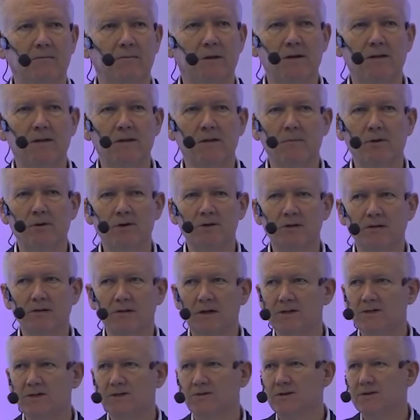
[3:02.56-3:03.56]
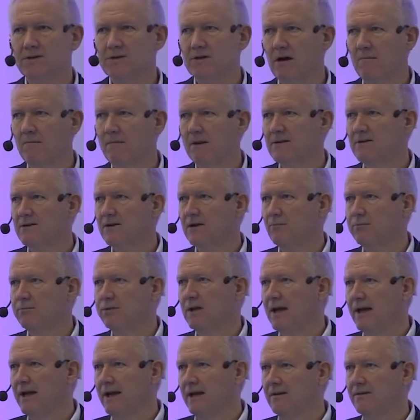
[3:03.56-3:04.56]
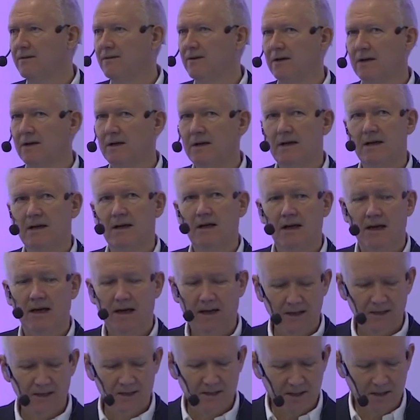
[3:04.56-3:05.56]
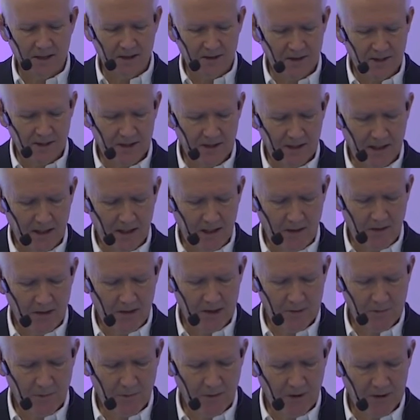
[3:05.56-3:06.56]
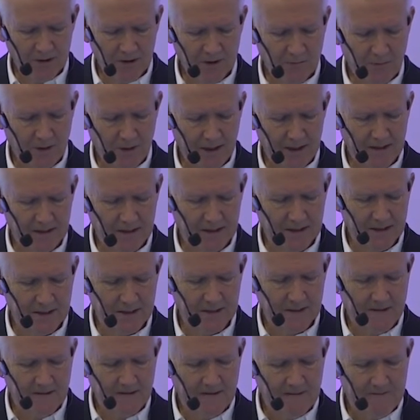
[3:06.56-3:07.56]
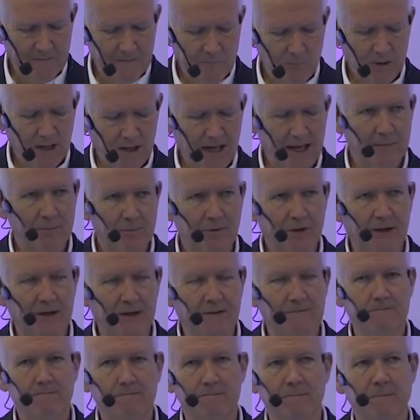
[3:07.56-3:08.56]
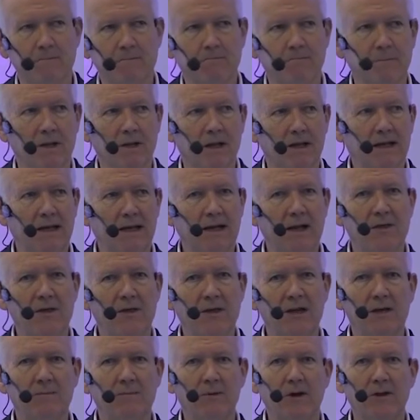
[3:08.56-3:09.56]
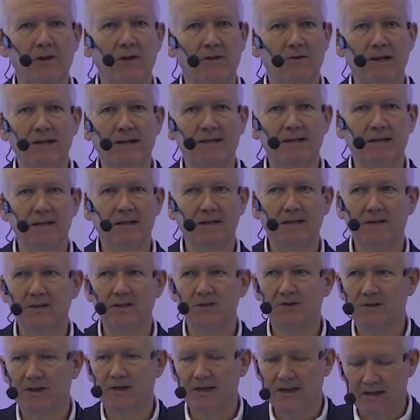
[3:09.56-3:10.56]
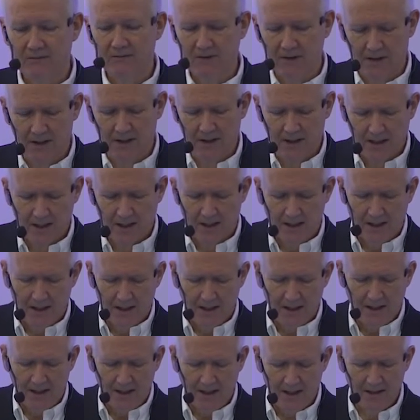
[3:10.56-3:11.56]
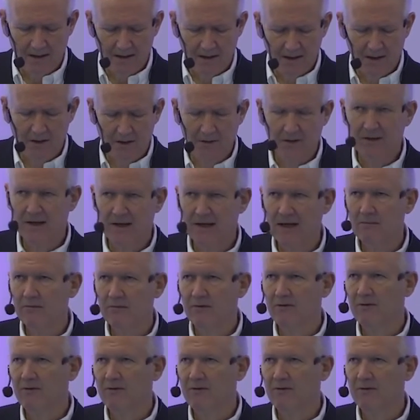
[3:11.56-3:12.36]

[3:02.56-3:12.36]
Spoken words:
one of the most lustrous companies on the planet, and it's now just a hodgepodge of patents. BlackBerry. Then I think about the retail industry, and even here in the UK,